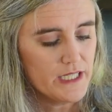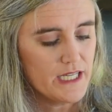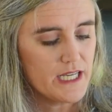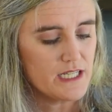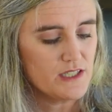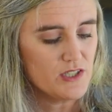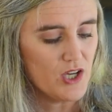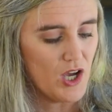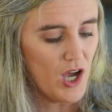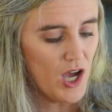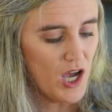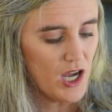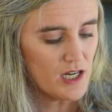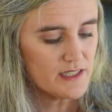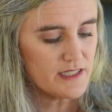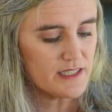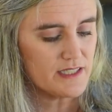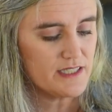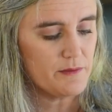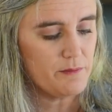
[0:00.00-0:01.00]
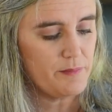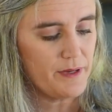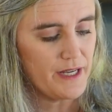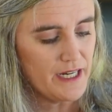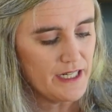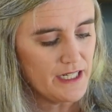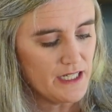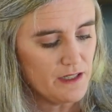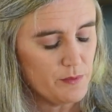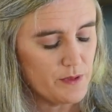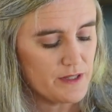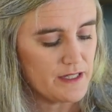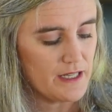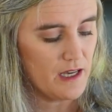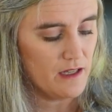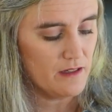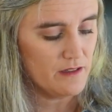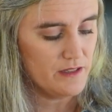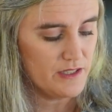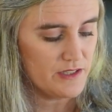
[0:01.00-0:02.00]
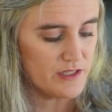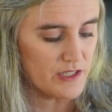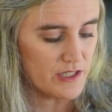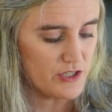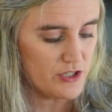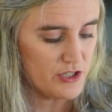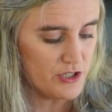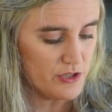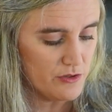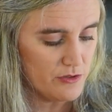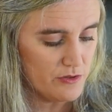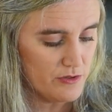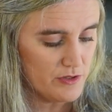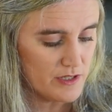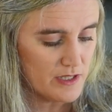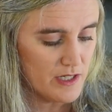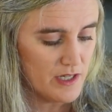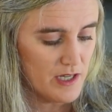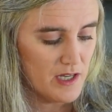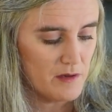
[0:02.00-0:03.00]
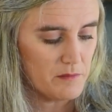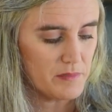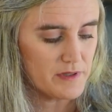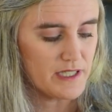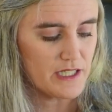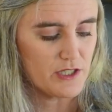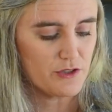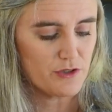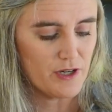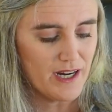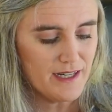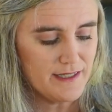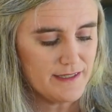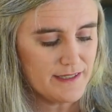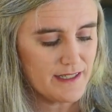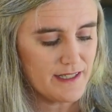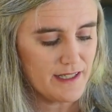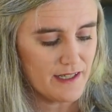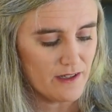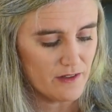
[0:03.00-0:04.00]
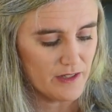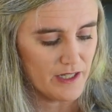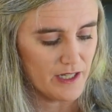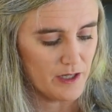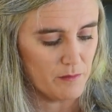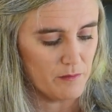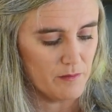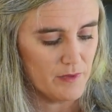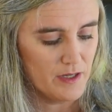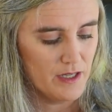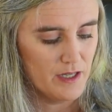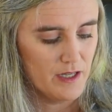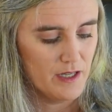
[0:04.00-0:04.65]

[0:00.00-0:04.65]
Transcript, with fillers: that he talked and debated with the Hellenistic Jews, but they tried to kill him.